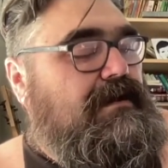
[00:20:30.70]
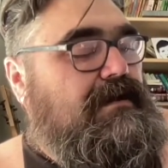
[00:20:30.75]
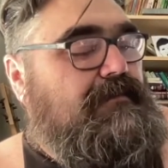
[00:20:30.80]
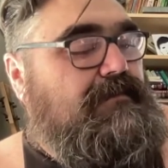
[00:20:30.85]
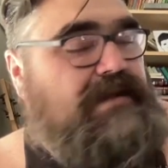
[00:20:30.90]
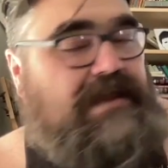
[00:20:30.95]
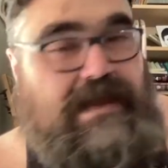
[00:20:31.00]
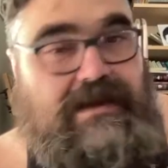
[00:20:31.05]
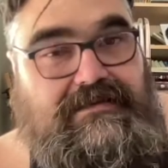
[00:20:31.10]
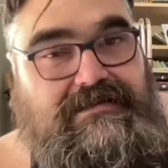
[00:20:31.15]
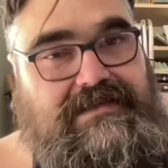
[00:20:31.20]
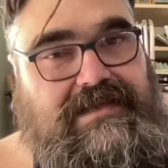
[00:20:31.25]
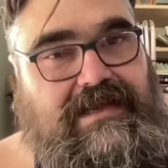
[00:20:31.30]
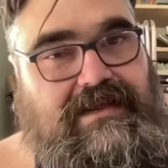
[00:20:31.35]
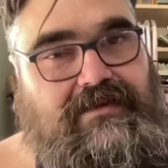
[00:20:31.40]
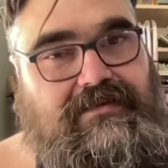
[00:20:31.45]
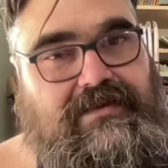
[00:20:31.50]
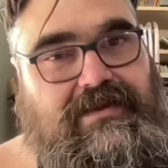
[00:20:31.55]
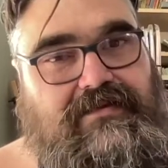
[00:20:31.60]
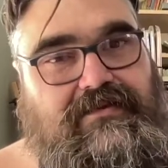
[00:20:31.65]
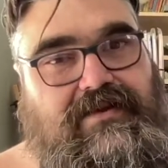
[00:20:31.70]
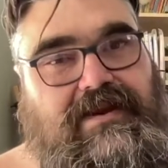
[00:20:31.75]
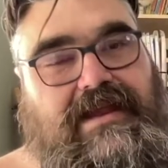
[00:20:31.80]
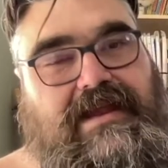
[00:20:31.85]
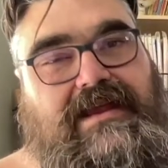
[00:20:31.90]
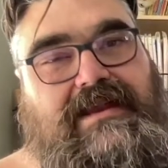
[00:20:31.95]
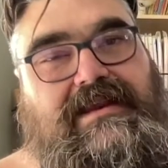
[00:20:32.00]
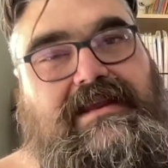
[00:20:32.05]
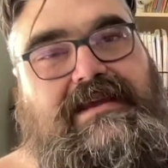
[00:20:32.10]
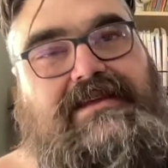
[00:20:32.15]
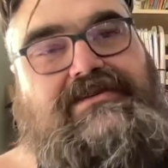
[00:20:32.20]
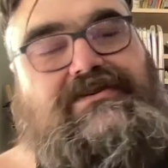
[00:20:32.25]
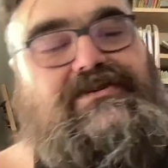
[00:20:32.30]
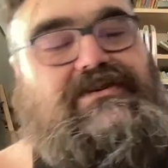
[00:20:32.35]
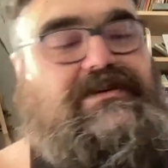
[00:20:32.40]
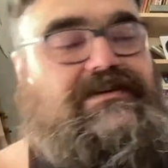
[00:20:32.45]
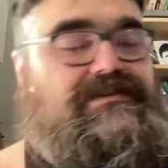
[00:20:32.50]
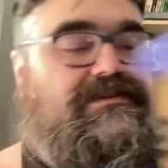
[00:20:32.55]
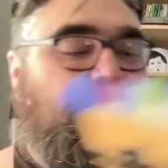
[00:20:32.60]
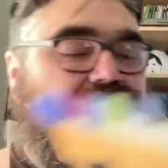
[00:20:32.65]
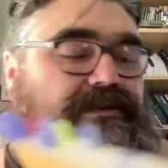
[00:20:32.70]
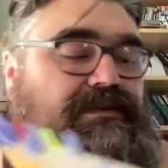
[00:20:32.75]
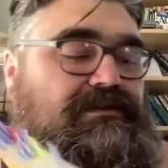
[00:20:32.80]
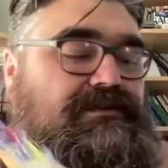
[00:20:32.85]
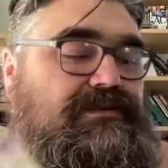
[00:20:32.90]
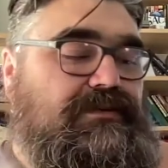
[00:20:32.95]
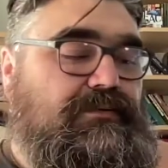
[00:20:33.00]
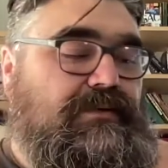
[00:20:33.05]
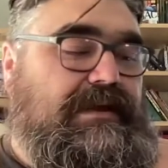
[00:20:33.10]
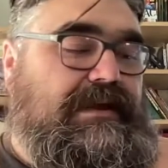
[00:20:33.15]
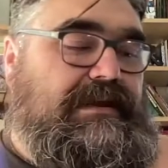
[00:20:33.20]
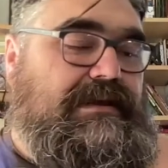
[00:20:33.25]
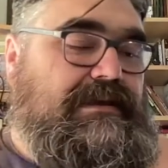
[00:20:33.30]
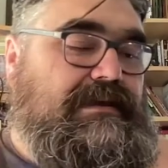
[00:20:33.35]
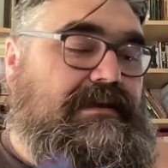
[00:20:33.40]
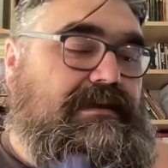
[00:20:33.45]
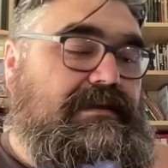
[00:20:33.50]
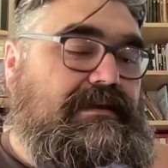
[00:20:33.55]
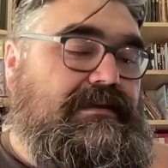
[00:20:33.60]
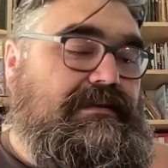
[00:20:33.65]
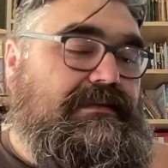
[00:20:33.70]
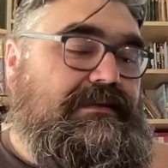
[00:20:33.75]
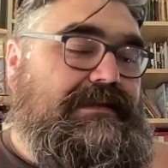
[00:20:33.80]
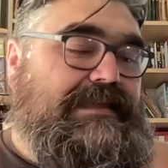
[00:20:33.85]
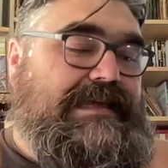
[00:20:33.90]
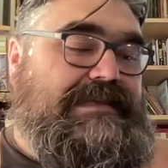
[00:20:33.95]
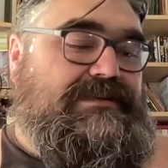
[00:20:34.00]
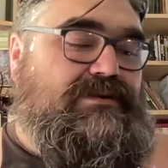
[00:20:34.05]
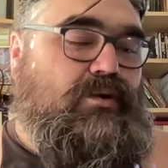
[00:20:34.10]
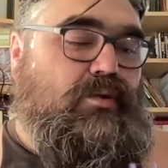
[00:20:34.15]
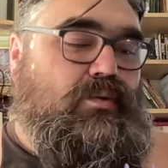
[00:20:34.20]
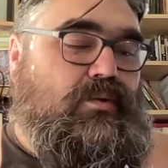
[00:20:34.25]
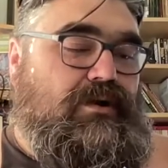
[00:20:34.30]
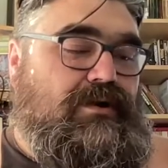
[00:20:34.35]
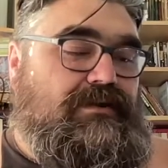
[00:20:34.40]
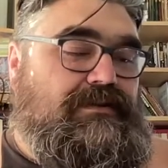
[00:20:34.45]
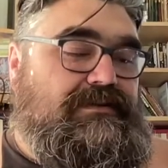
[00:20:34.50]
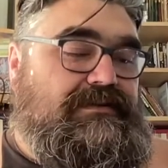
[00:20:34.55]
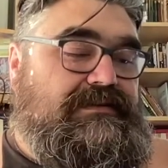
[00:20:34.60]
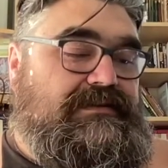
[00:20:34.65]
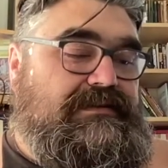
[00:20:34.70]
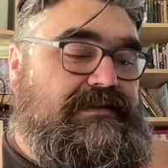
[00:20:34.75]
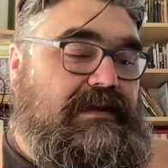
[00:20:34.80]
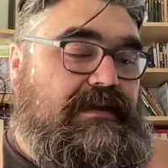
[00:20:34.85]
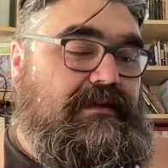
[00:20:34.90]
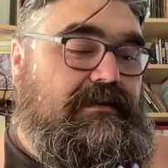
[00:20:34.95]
Bukowski, on the other hand, is just doing letters.